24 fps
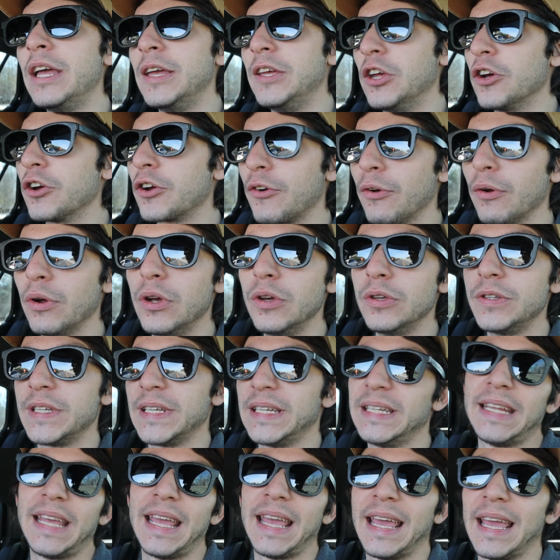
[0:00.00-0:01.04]
you're
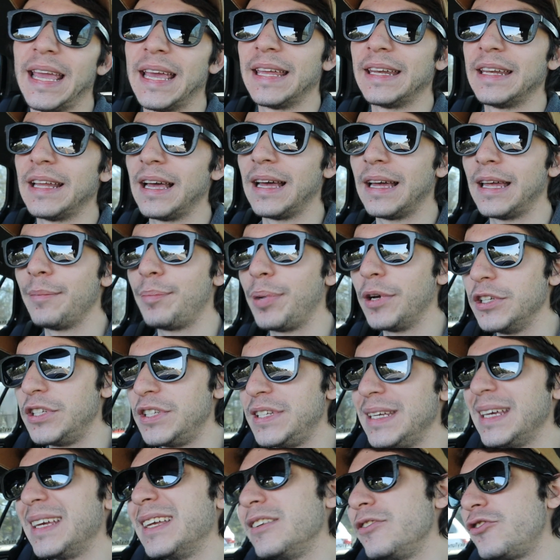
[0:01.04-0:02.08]
cruising, and it puts
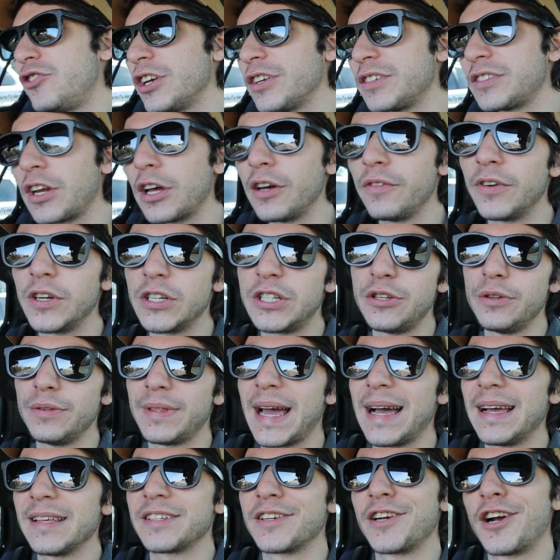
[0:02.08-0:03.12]
you just over
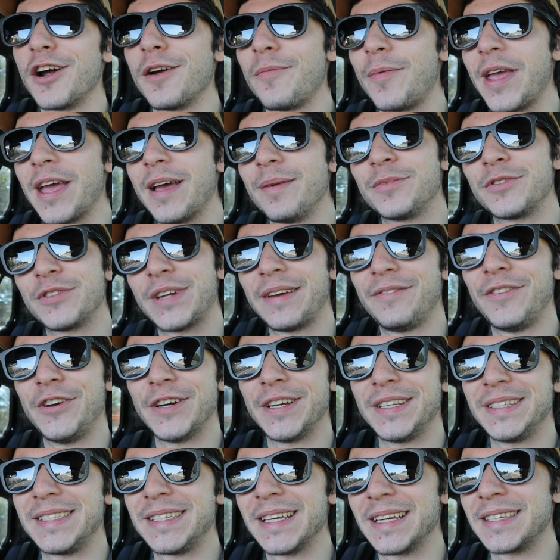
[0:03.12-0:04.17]
2,000 RPMs whenever you're
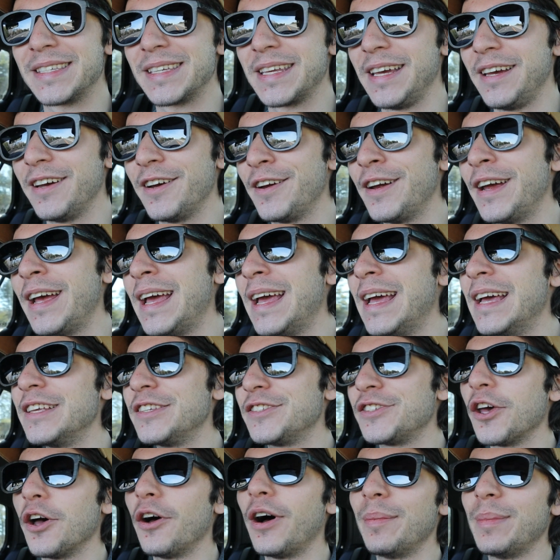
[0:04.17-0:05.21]
in 6th gear.
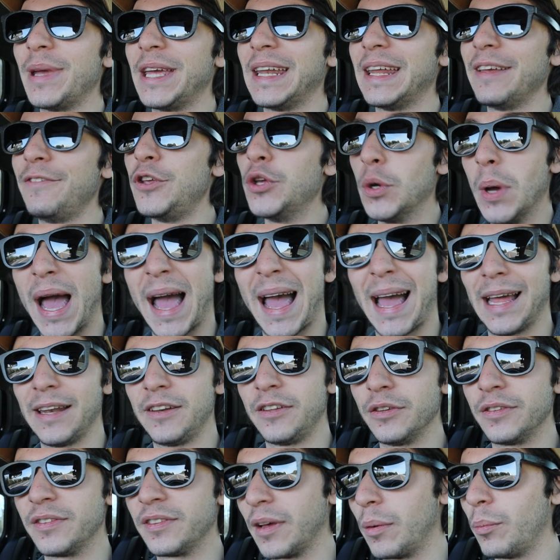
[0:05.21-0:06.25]
So, I mean, if you had
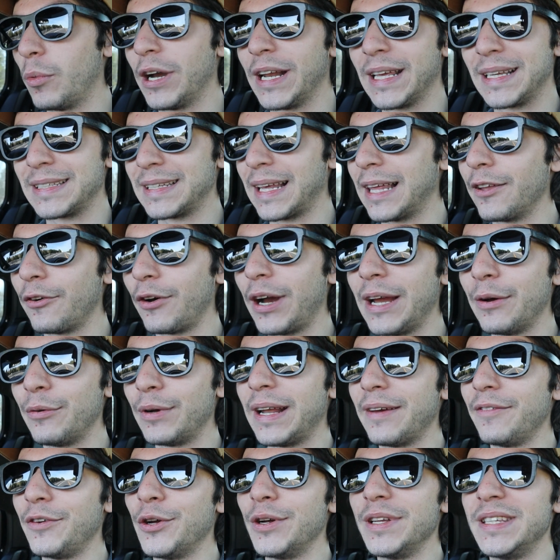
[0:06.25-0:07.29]
to somewhat accelerate
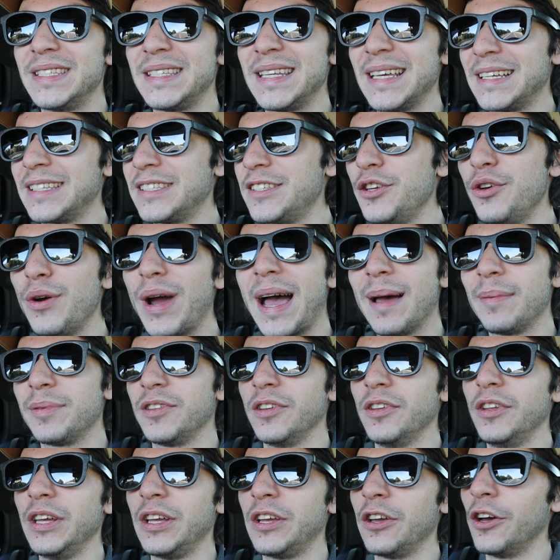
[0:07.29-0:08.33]
whenever you're in 6th, you
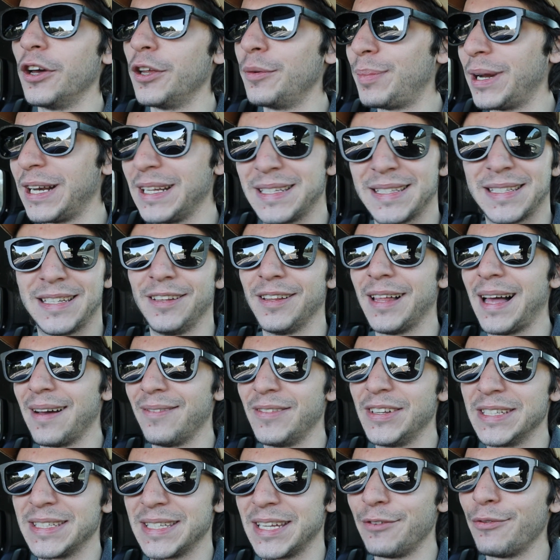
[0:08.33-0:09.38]
absolutely could, but it's still
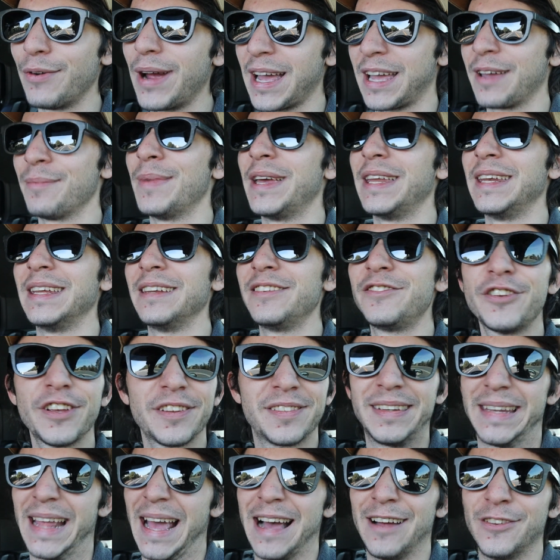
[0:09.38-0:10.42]
obviously recommended. Just
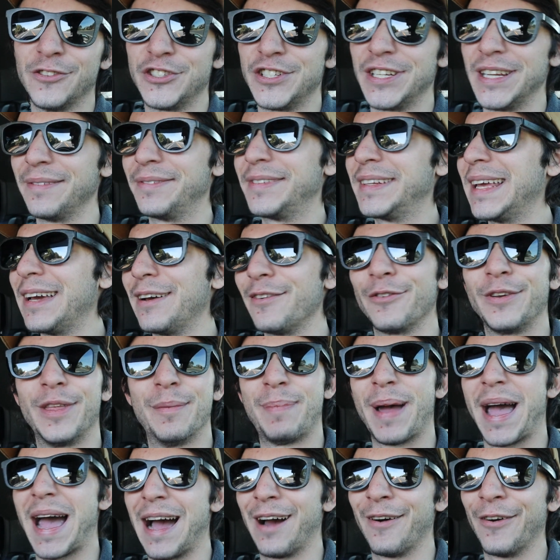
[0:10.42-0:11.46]
downshift, get the
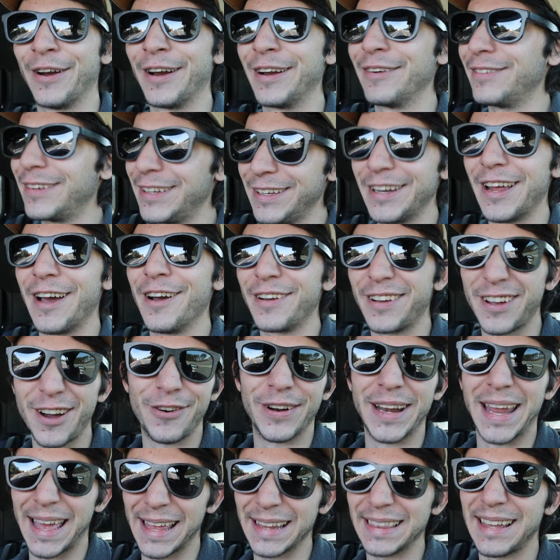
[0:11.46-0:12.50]
power, you know, go
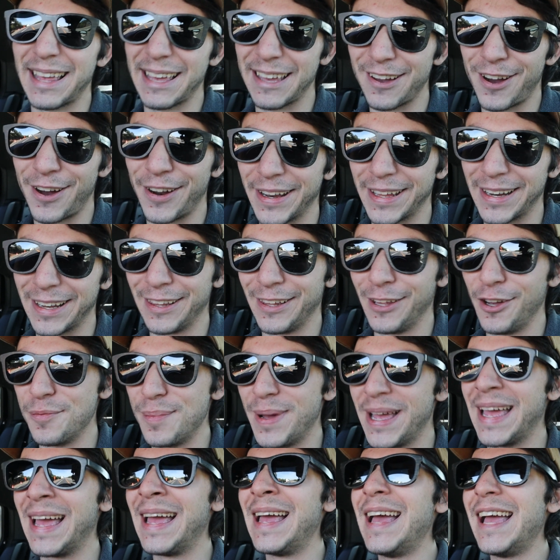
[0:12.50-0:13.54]
ahead, lay on it a little
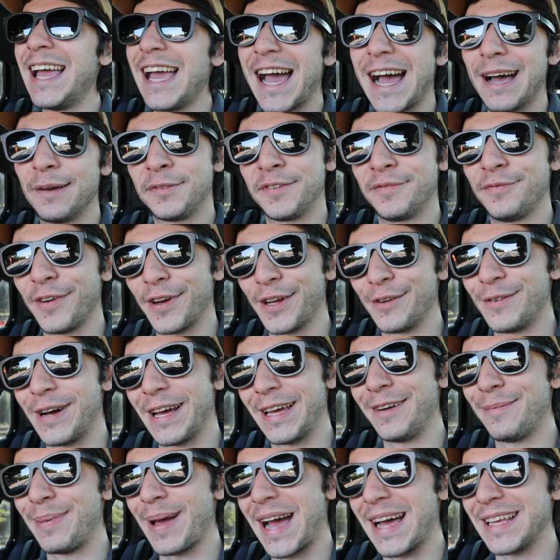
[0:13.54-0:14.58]
bit, have some fun while
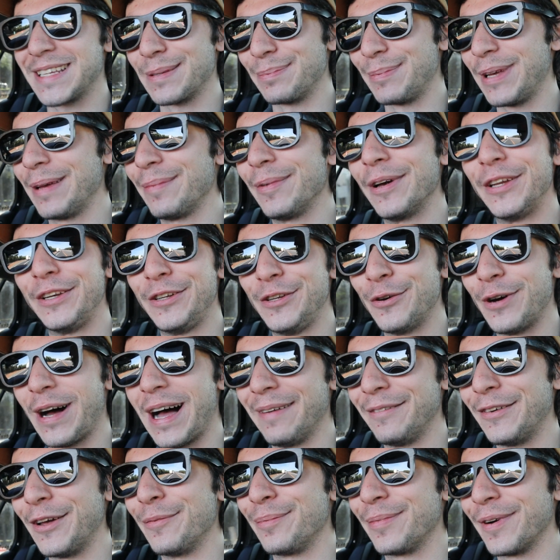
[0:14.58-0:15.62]
you're passing people, and you
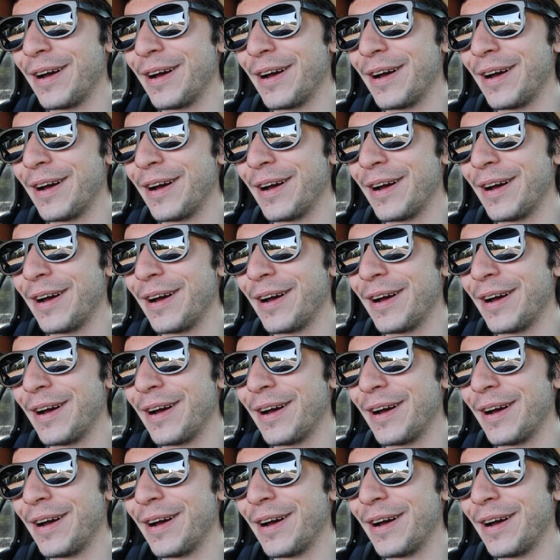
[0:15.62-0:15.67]
have no